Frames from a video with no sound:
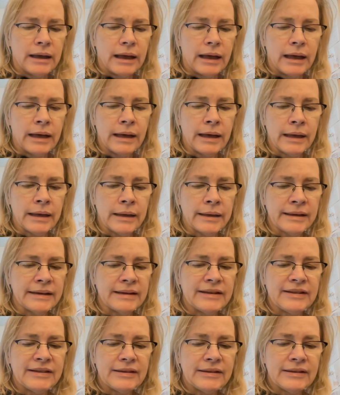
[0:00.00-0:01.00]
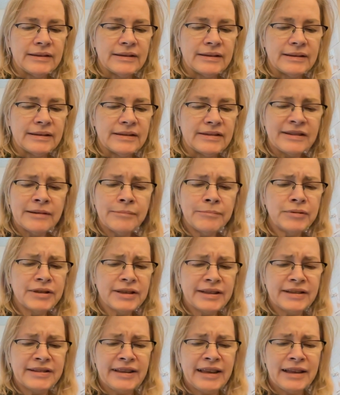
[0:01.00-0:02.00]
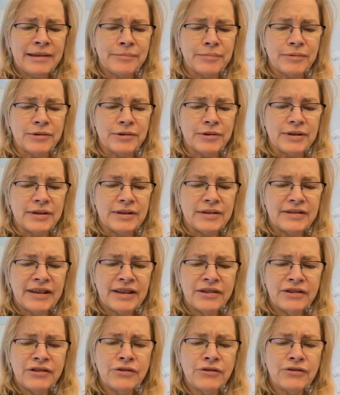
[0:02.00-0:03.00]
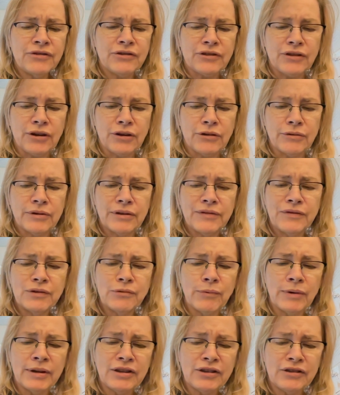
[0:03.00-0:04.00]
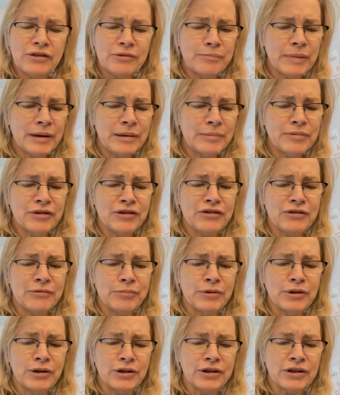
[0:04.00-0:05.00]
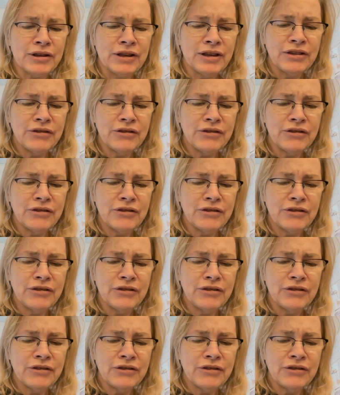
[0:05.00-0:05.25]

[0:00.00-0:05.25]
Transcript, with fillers: Uh, Simple example 10 years ago, if you wanted to publish a book,